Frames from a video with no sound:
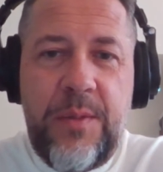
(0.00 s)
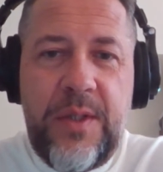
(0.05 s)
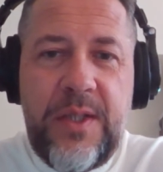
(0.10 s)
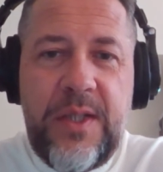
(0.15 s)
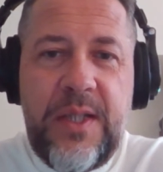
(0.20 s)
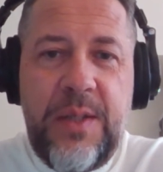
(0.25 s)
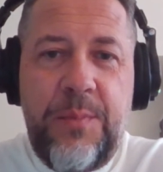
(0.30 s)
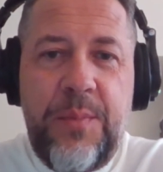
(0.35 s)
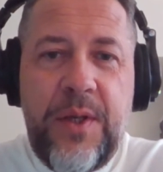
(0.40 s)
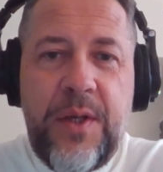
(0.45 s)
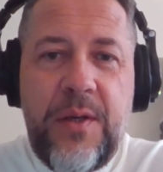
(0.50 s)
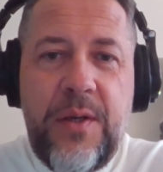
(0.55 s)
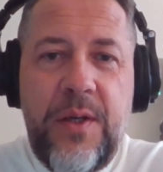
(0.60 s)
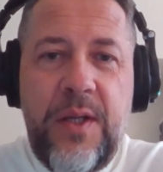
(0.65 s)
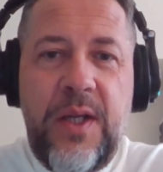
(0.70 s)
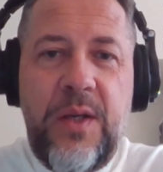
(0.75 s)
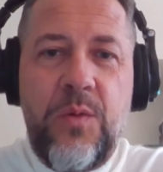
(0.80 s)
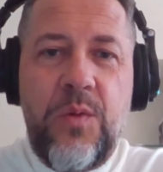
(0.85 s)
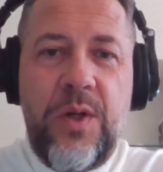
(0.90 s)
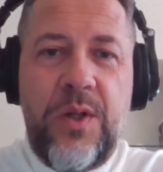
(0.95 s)
I mean,
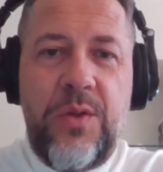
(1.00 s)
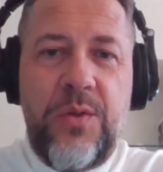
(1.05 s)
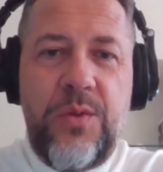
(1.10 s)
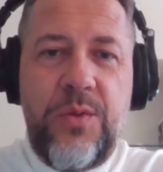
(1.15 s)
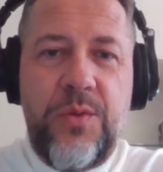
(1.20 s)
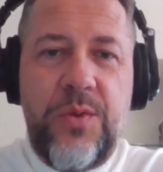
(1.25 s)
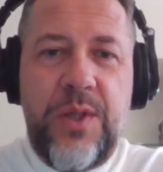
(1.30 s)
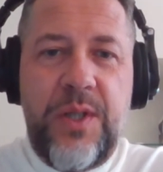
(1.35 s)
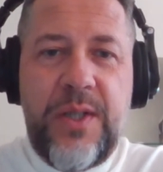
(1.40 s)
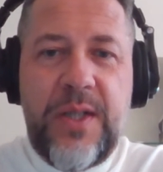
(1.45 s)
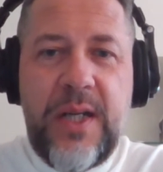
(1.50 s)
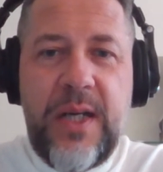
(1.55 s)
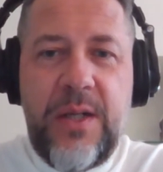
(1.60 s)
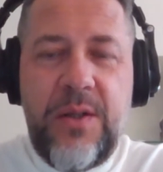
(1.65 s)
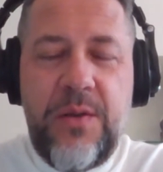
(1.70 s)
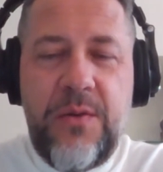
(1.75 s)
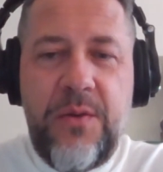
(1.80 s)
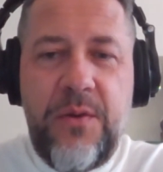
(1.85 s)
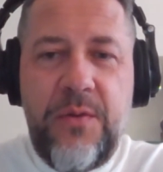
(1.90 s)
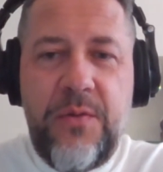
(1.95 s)
typically when you do this
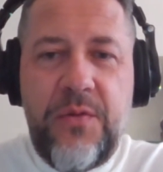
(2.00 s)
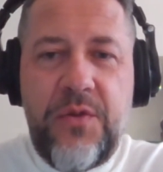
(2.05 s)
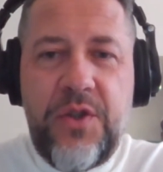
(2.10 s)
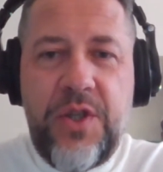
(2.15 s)
kind of